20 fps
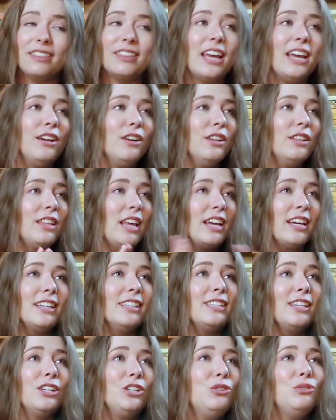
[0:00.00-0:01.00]
They
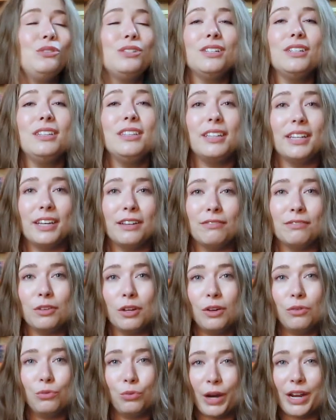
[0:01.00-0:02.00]
continued to live
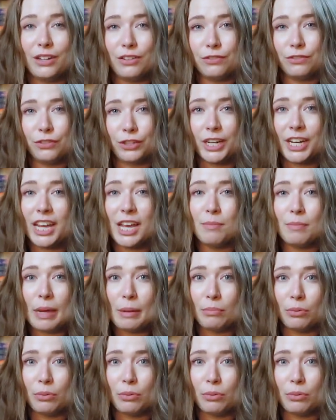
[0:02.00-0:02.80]
rent-free in my